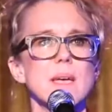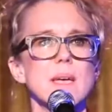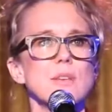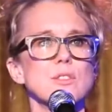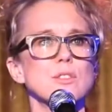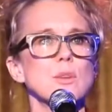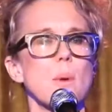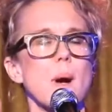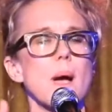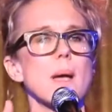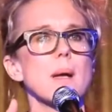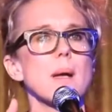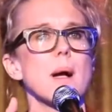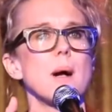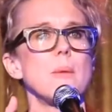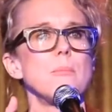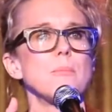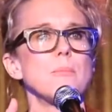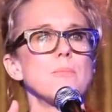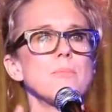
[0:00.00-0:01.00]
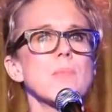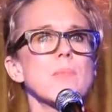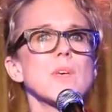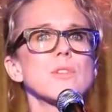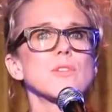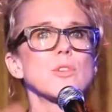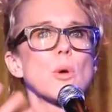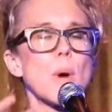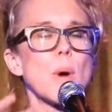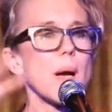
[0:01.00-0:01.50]
So
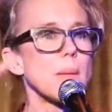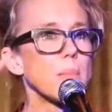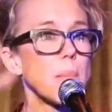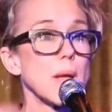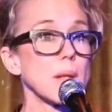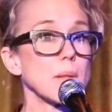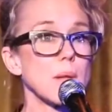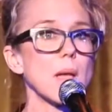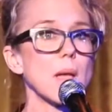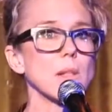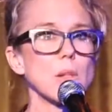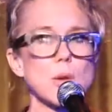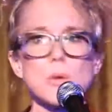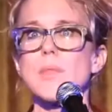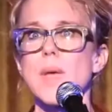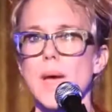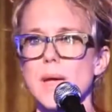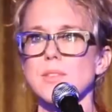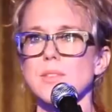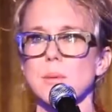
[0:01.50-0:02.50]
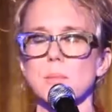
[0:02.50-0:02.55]
I learned that.